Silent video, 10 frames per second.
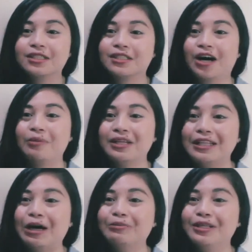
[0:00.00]
just
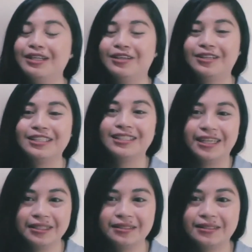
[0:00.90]
comment down below,
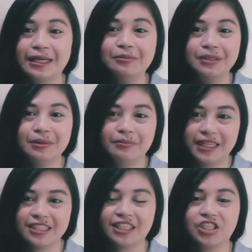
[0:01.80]
send me a
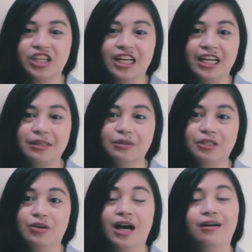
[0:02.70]
message, and
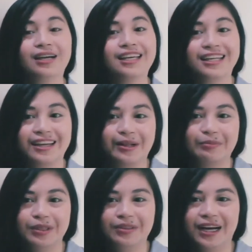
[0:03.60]
let me know how I can
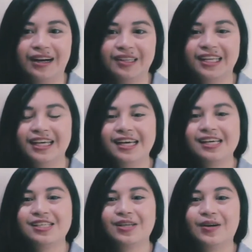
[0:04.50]
help you out.
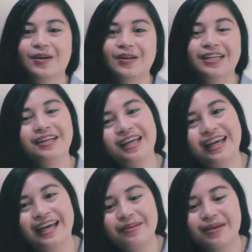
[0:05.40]
So here
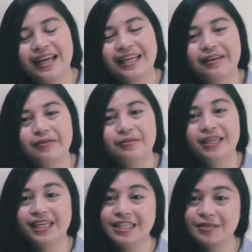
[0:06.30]
again, my
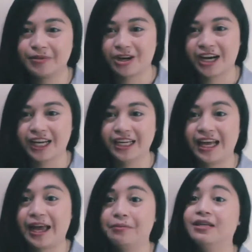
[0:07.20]
name is
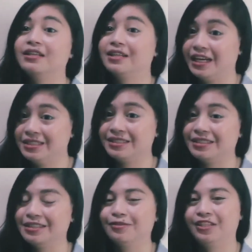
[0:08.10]
Mariane. I'm a
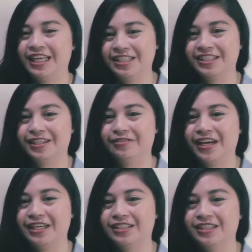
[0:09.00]
licensed financial
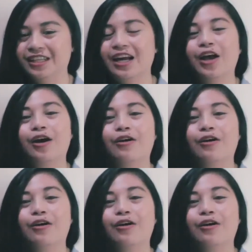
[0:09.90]
advisor